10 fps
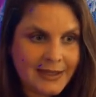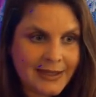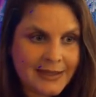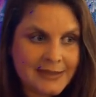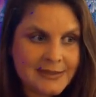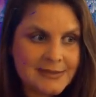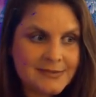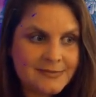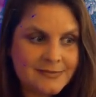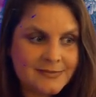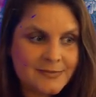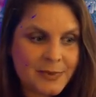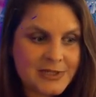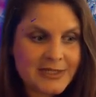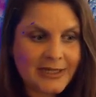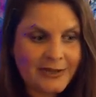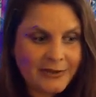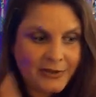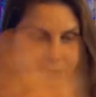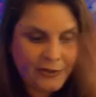in
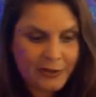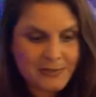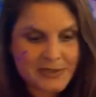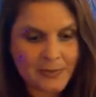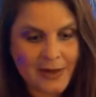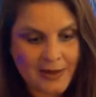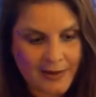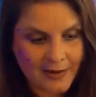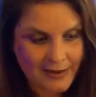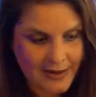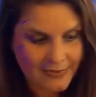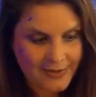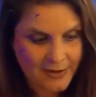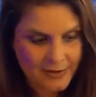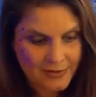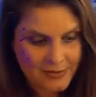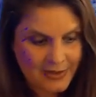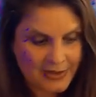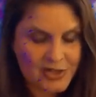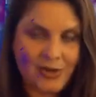particular groups where
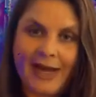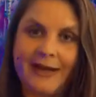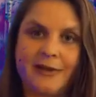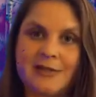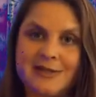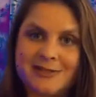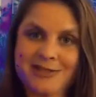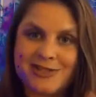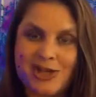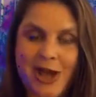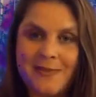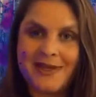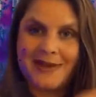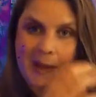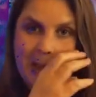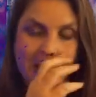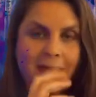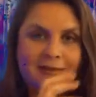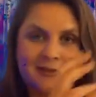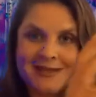they trade, there's the shaman,
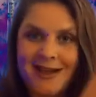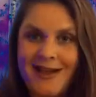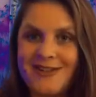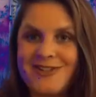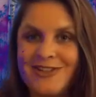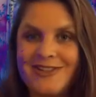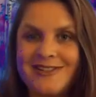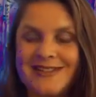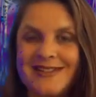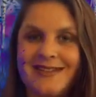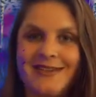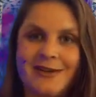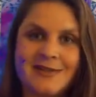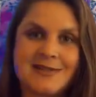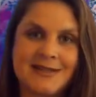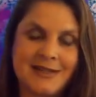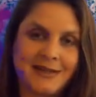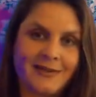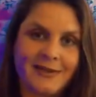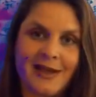there's the hunters, there's
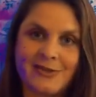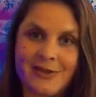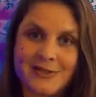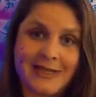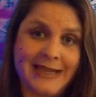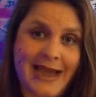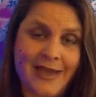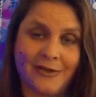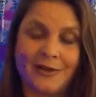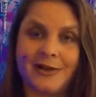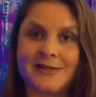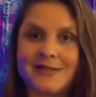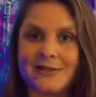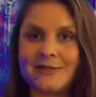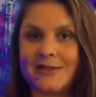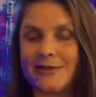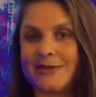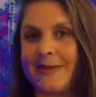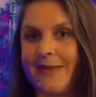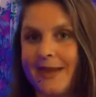the gatherers, there's those
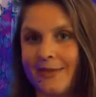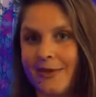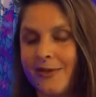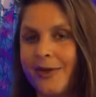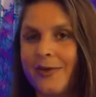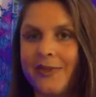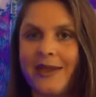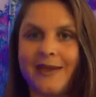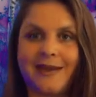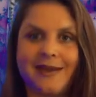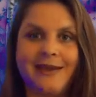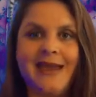that make the clothing, and